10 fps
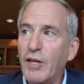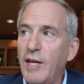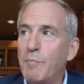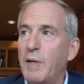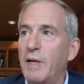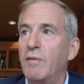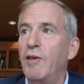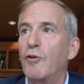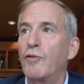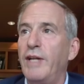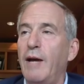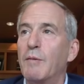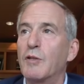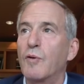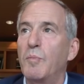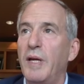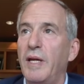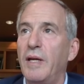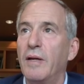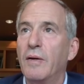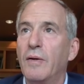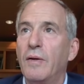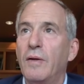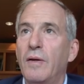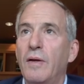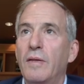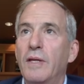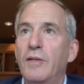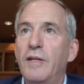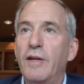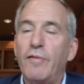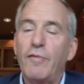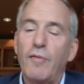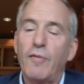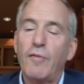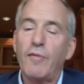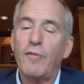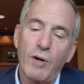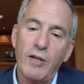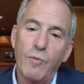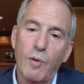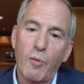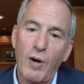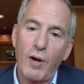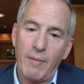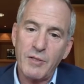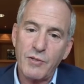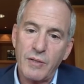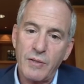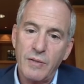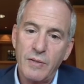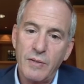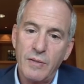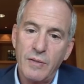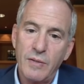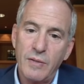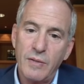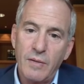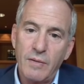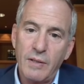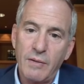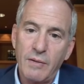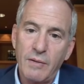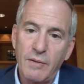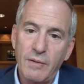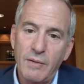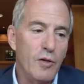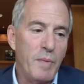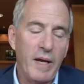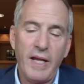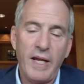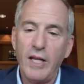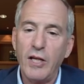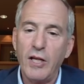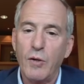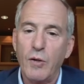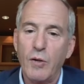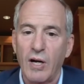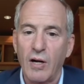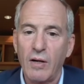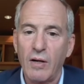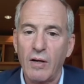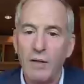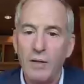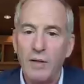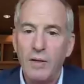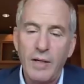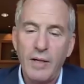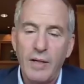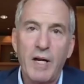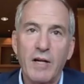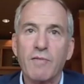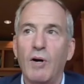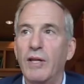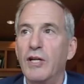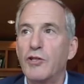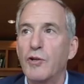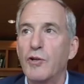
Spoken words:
to keep it, then your damage would be the difference between what you were promised. But let's say that you paid $80,000 for this car, and because of all the issues,